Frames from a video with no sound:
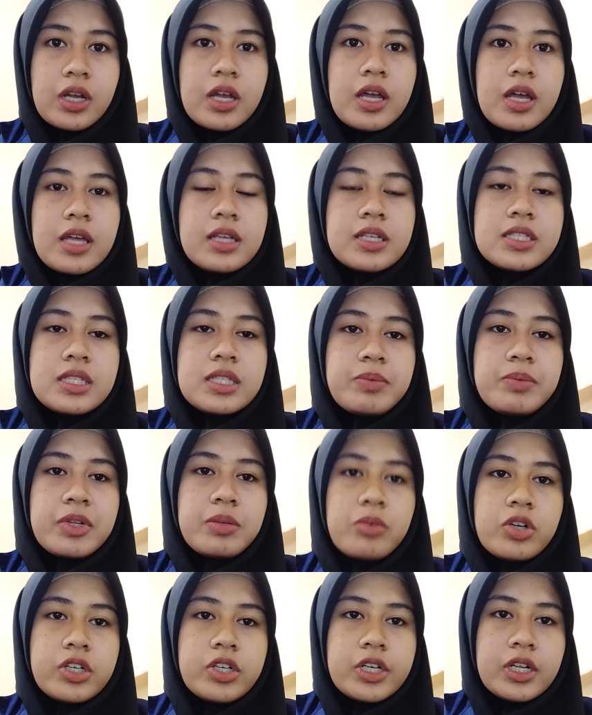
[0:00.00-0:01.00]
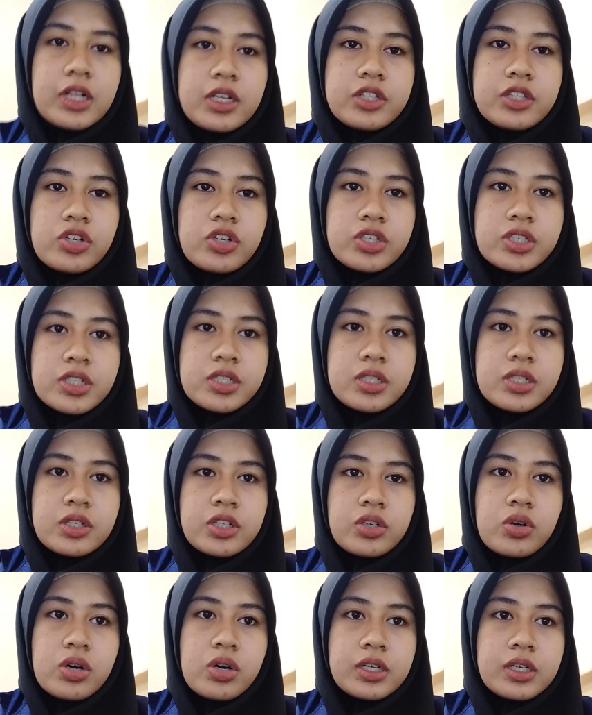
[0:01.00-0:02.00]
The simple model addresses our
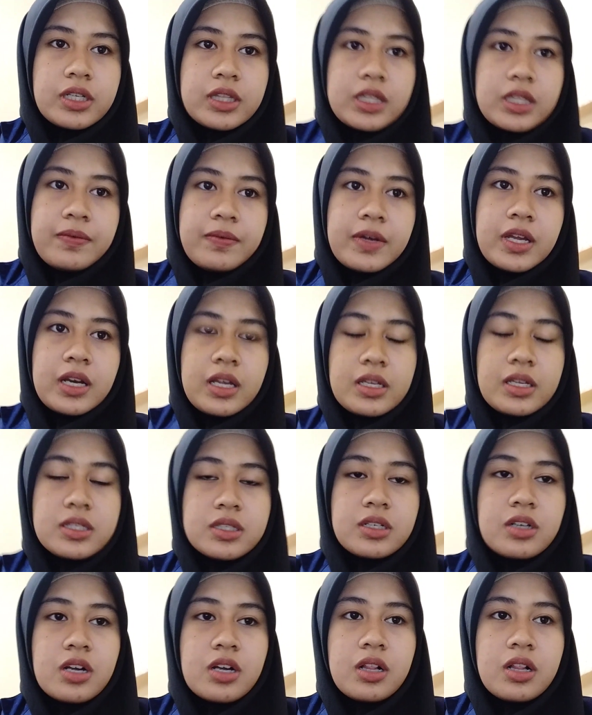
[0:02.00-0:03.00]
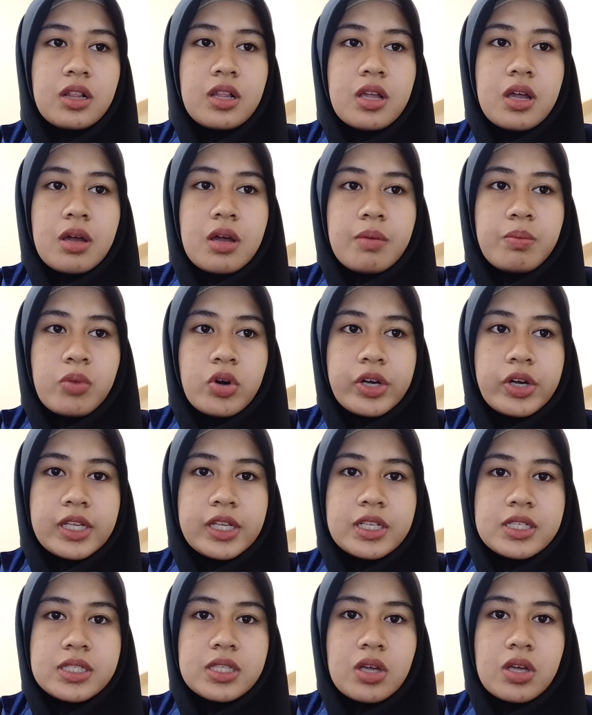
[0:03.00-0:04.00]
cognitive and external
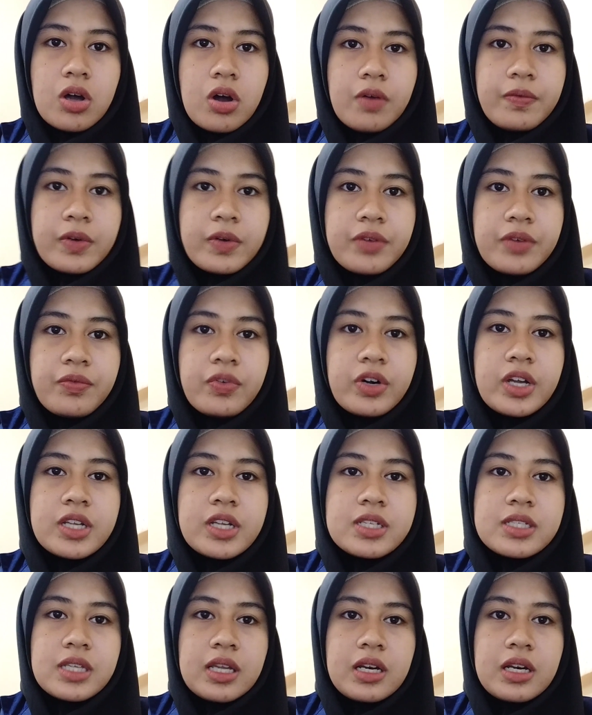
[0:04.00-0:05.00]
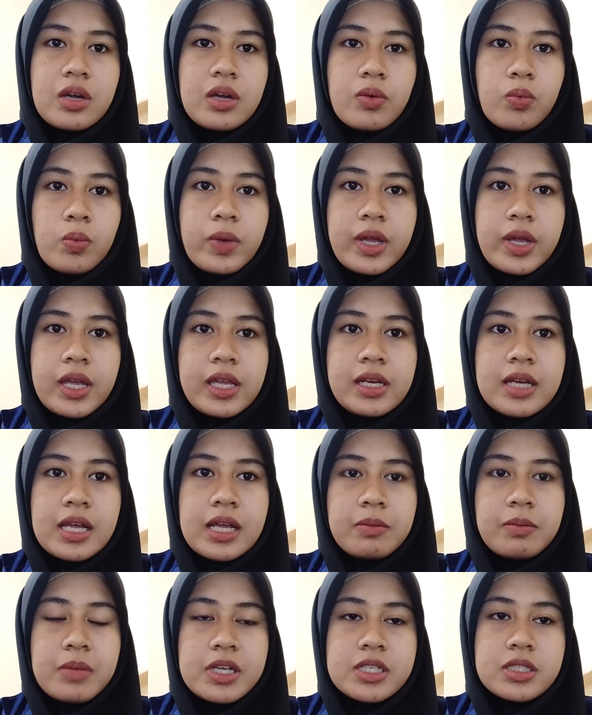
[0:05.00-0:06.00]
points of reference in a way that
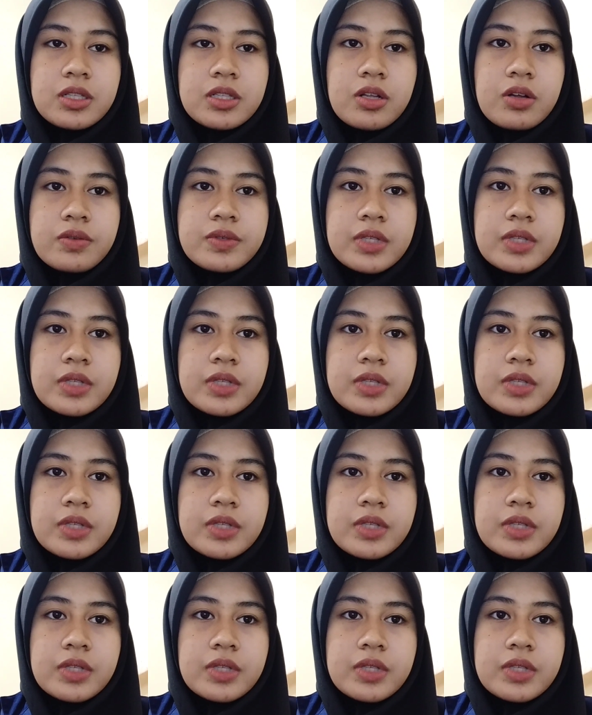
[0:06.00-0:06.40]
Maslow's